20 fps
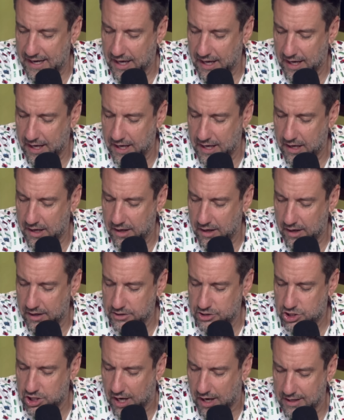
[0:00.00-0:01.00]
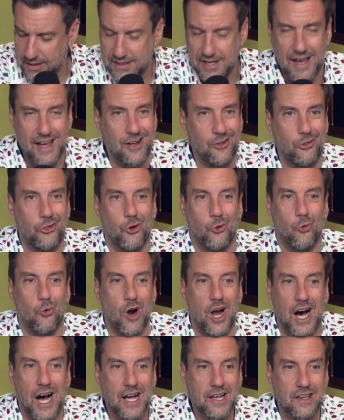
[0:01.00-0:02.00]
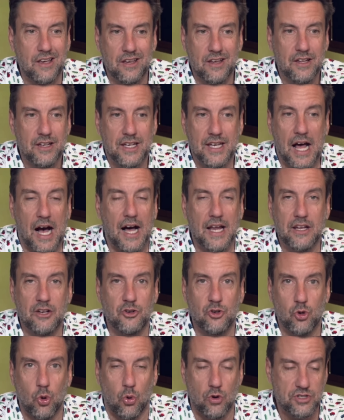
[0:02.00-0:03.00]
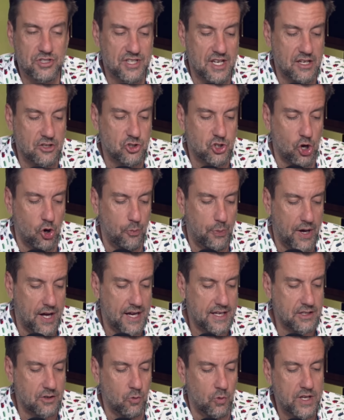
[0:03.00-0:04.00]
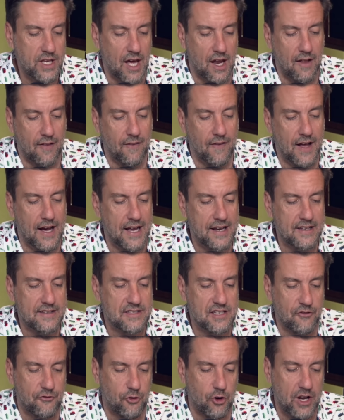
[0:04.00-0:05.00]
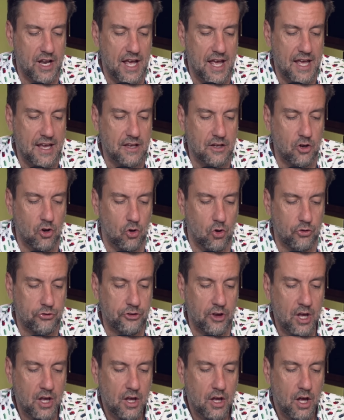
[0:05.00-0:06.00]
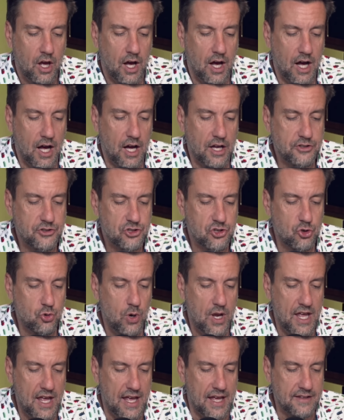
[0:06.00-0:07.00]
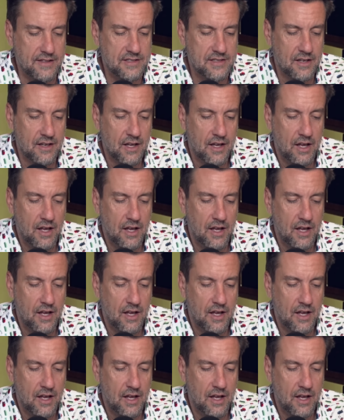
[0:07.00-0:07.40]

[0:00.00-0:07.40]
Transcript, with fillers: I uh, jotted down The Rock not endorsing Joe Biden. We got a lot of different angles uh, to hit.